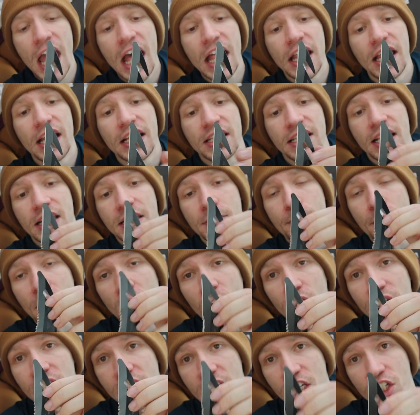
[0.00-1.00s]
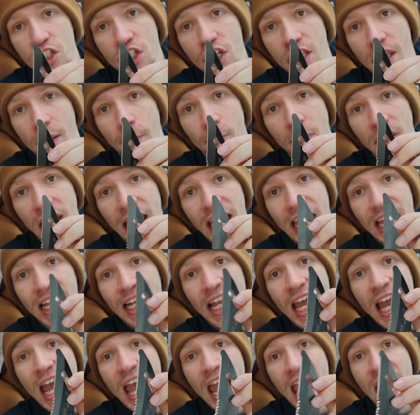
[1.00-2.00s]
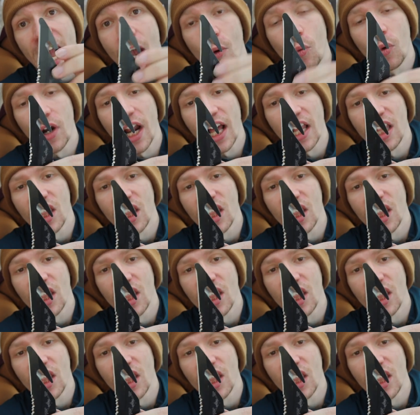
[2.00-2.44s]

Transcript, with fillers: This is built into the blade, and what I